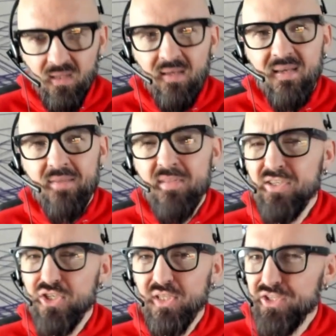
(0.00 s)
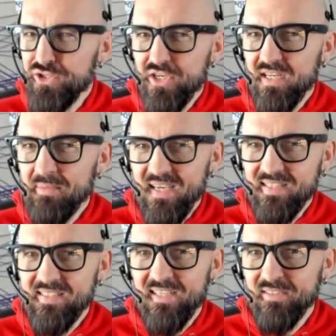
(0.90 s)
And this year, they should, I'm
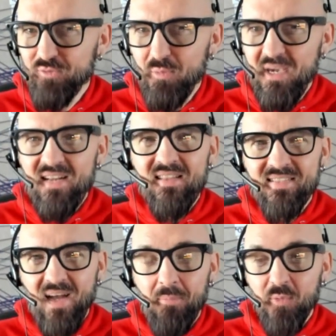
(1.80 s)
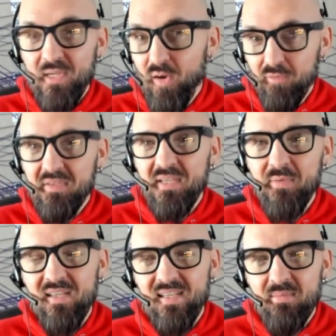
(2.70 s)
guessing, remain in the top 3, hopefully
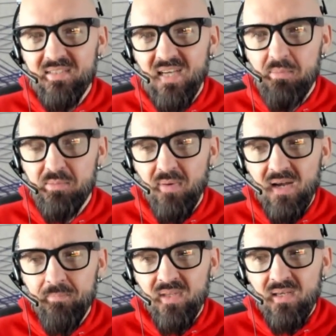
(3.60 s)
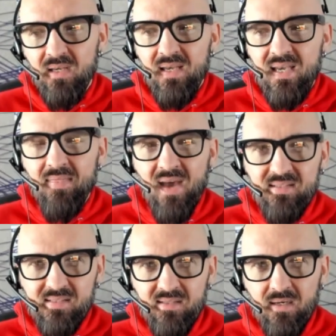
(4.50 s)
reclaim the top spot. And
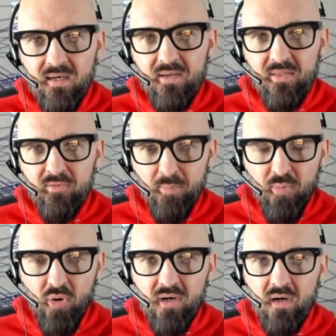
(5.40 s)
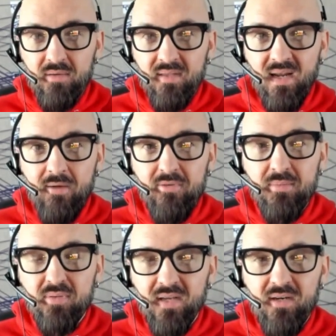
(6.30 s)
that's the report card that every
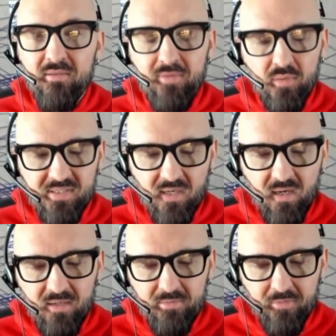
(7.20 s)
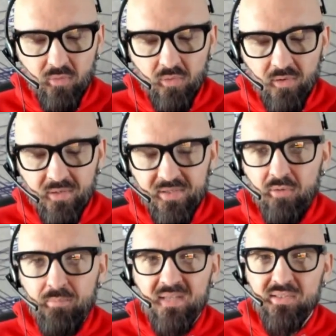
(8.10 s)
player votes on for,
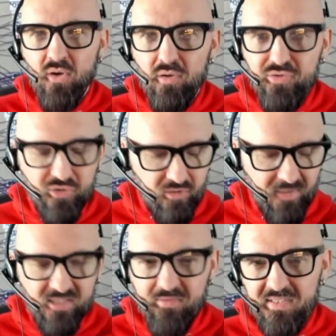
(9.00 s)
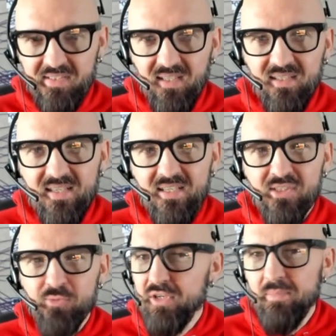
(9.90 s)
best culture, best facilities,
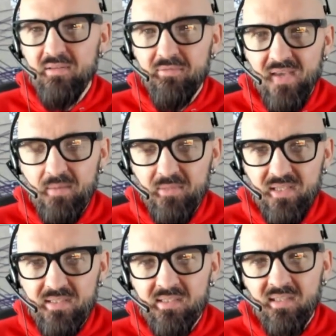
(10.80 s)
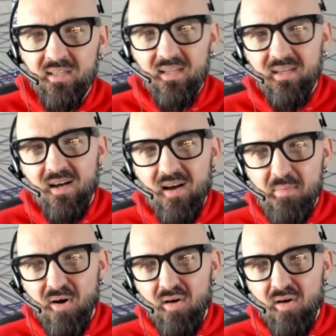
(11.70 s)
treatment of families, all